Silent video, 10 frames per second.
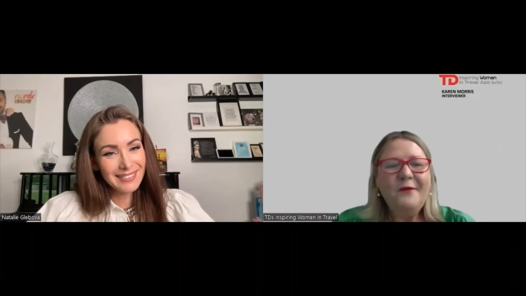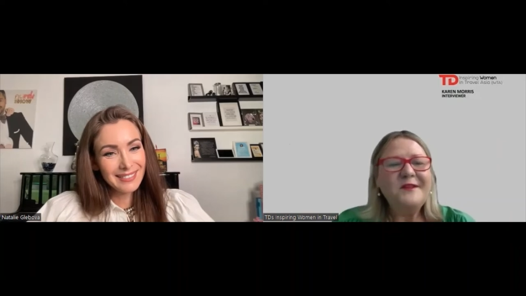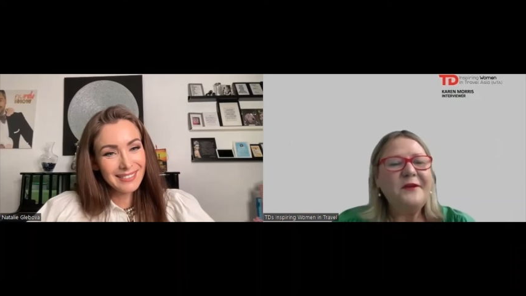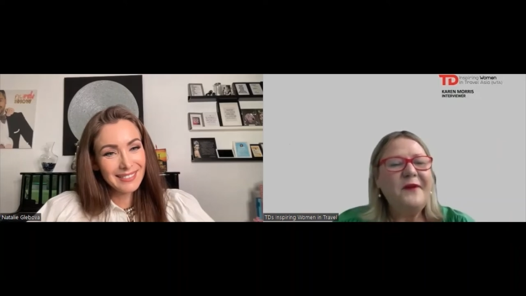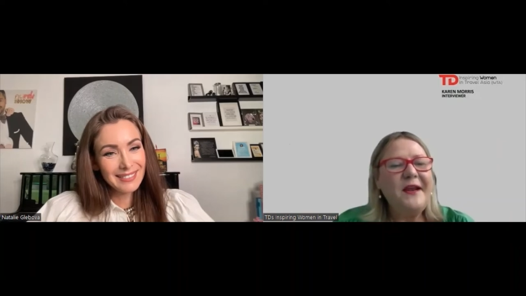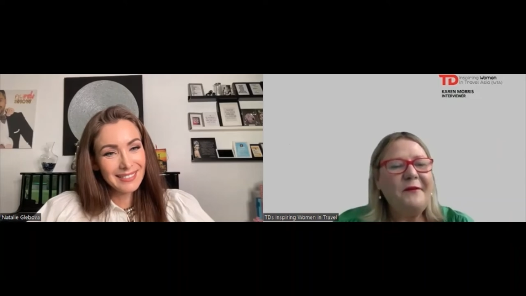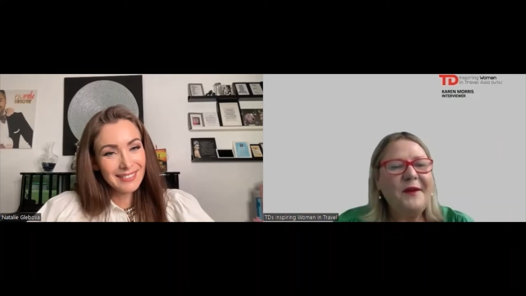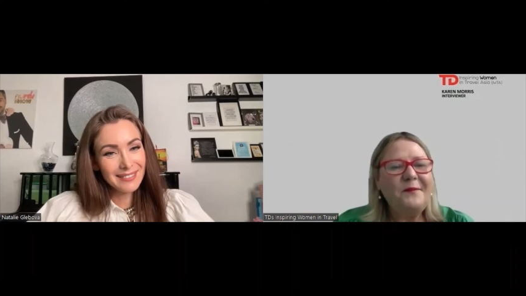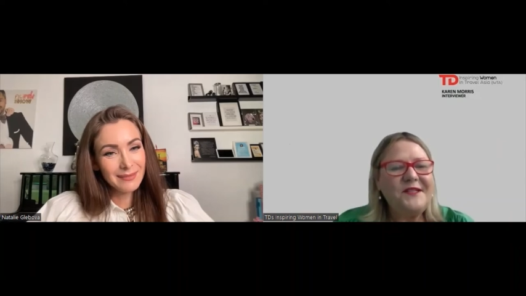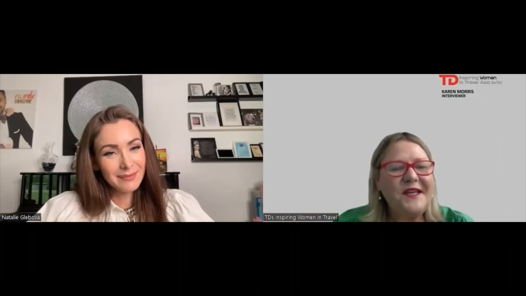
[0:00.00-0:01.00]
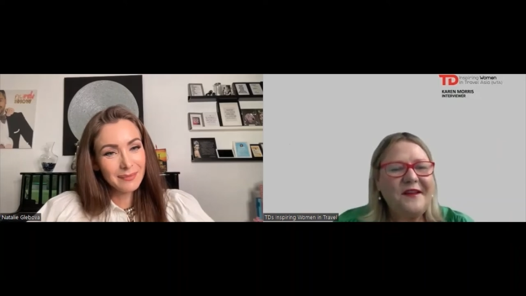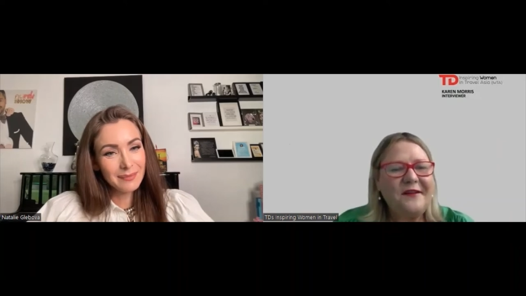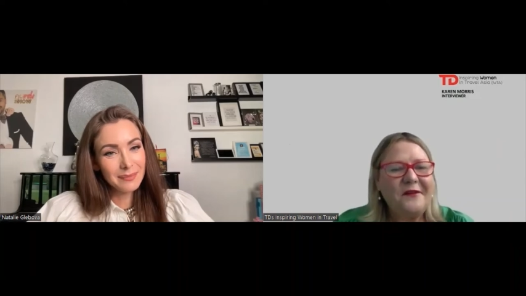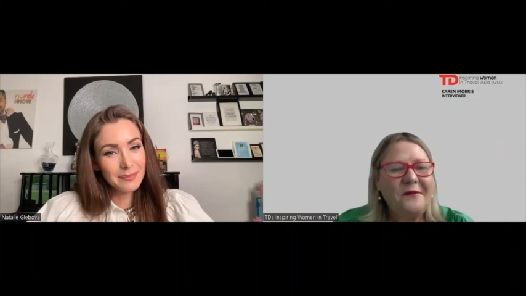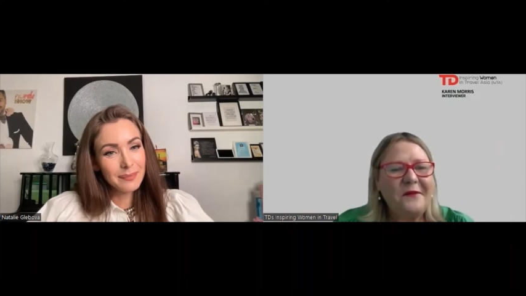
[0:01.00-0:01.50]
Speaker 1: was there anyone in particular
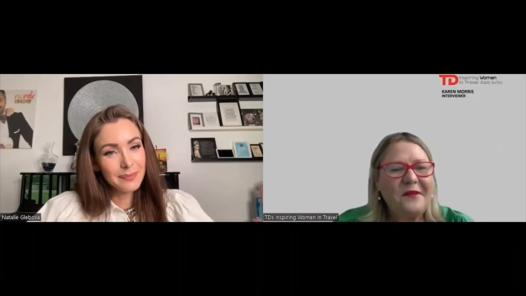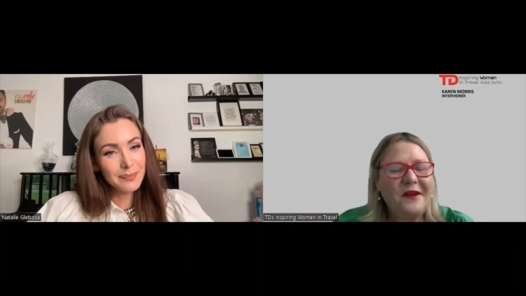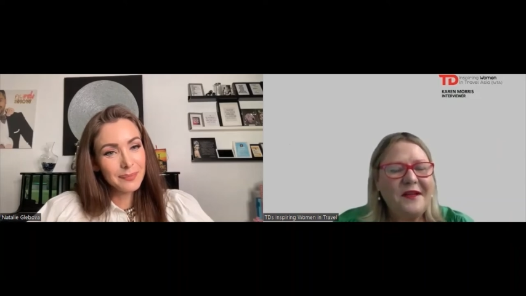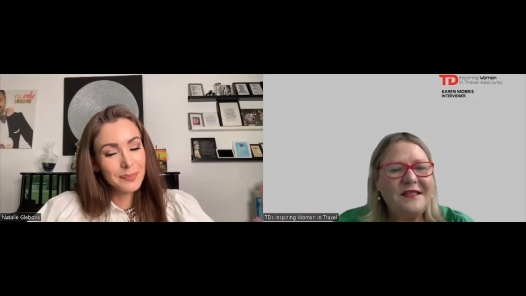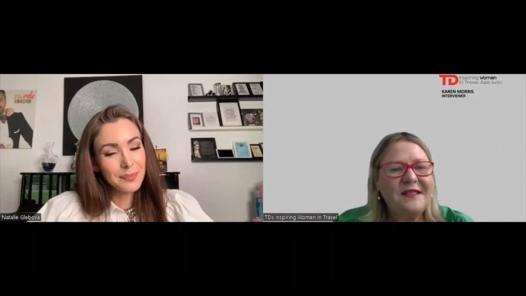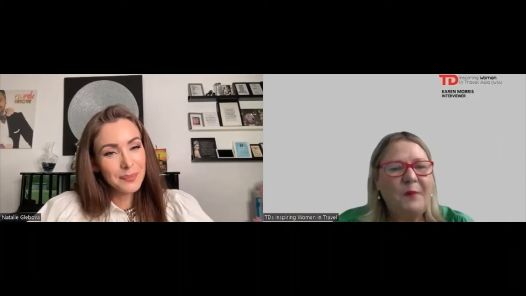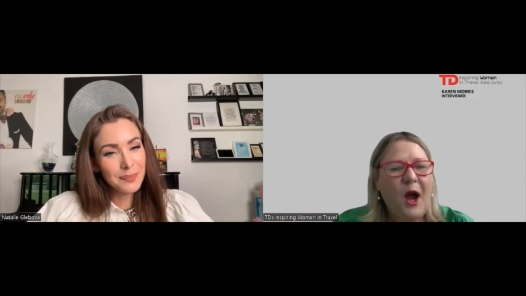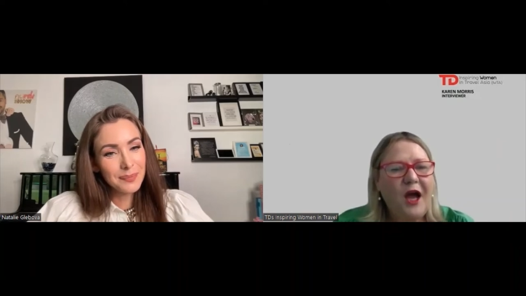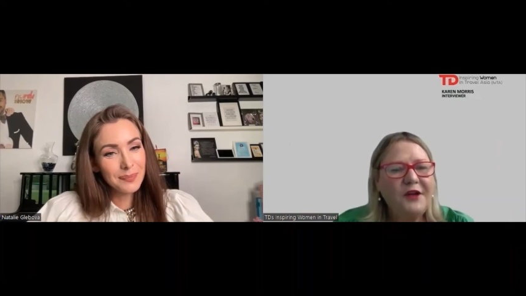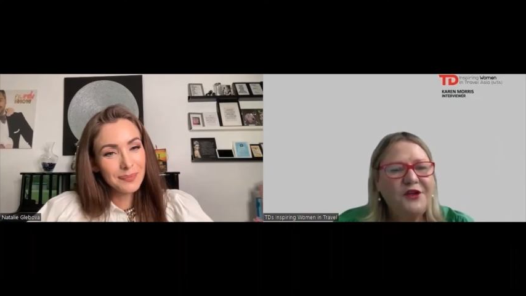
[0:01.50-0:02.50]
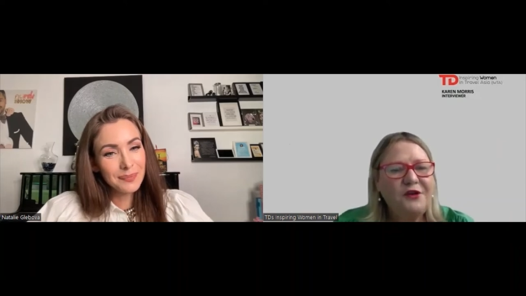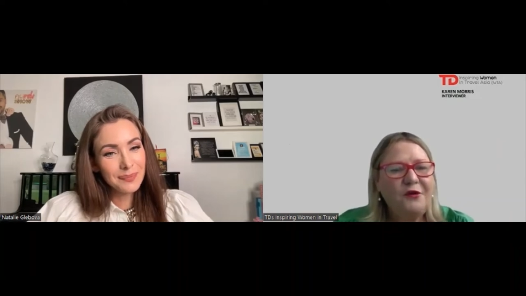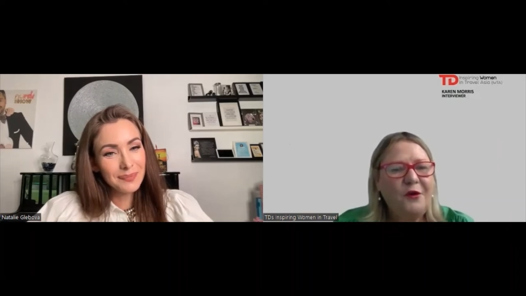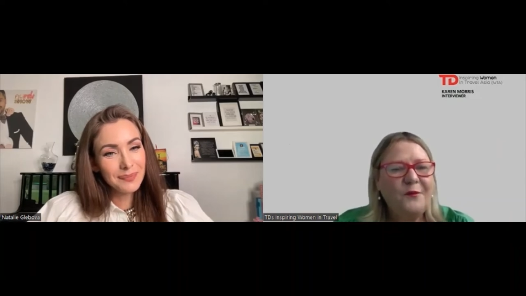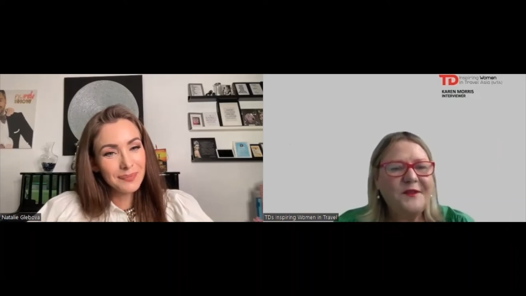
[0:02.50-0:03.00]
that, that inspired you,
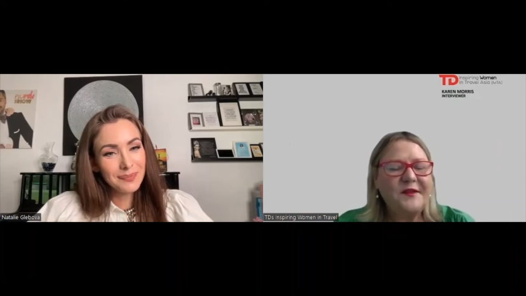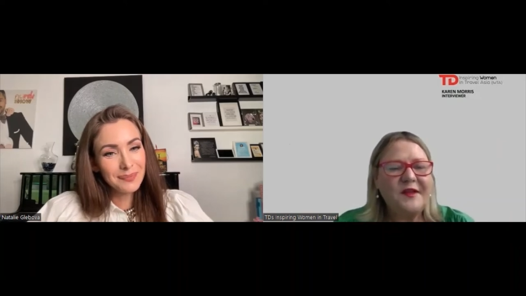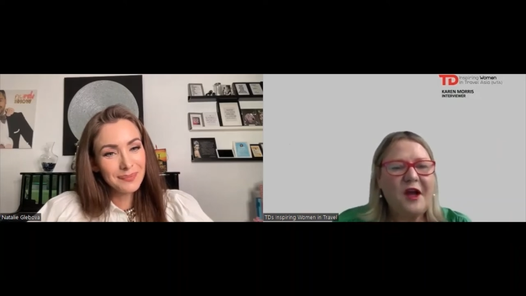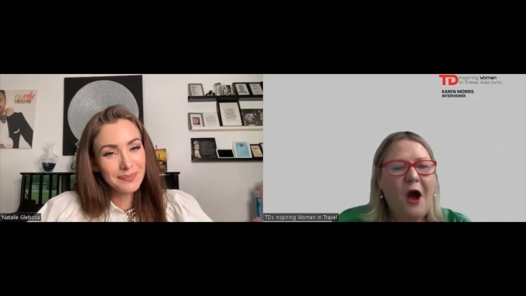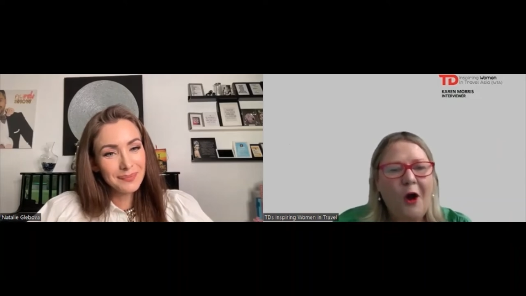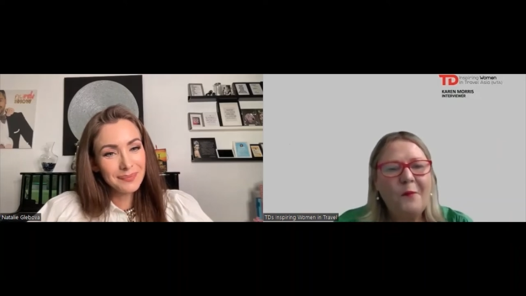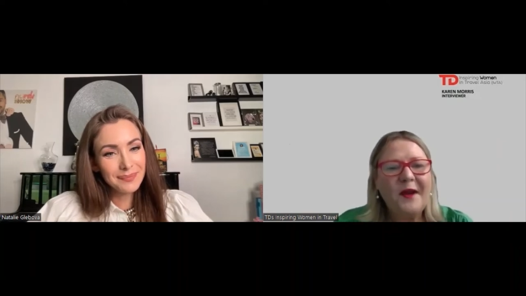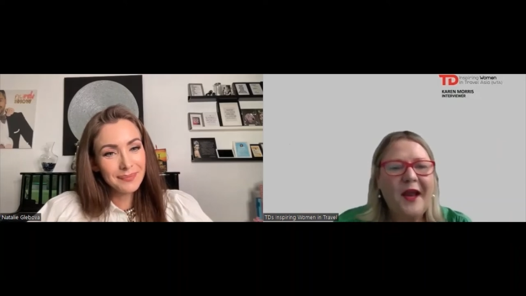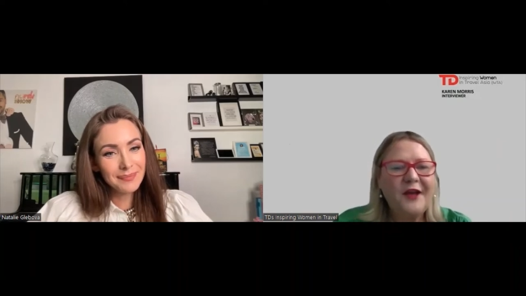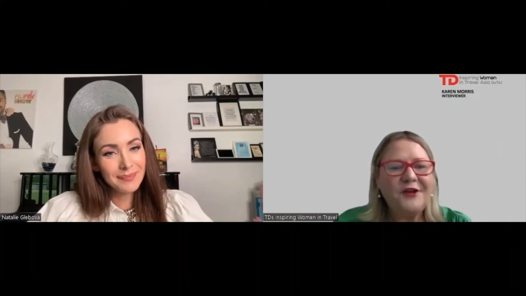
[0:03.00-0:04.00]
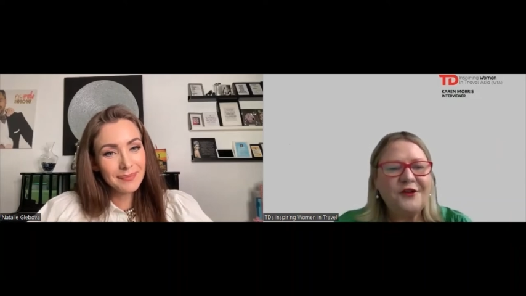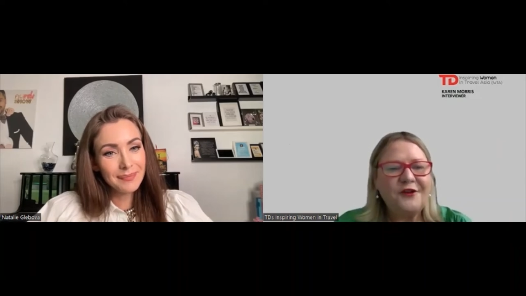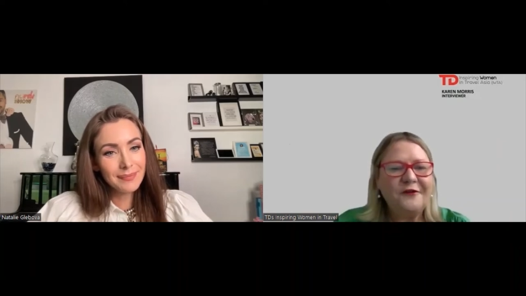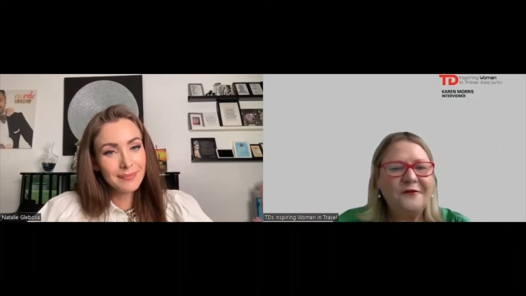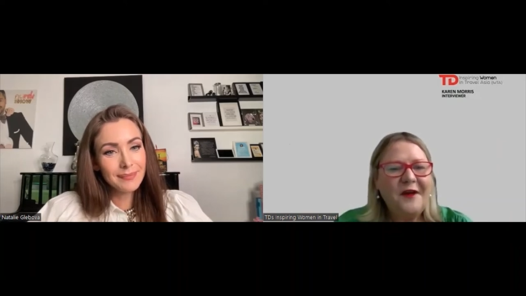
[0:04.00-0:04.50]
or was it the culmination
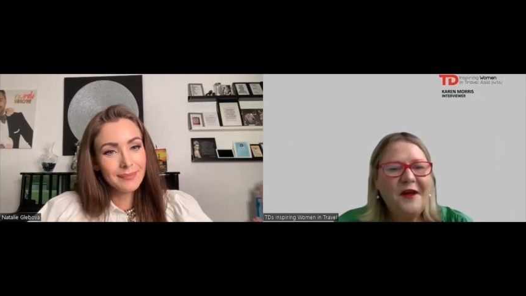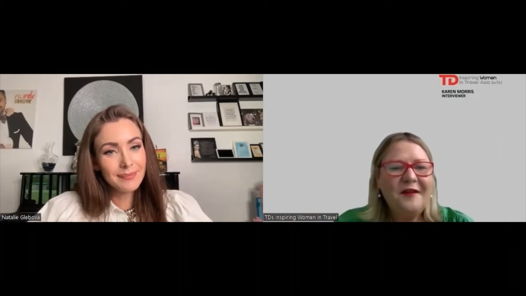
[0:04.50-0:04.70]
of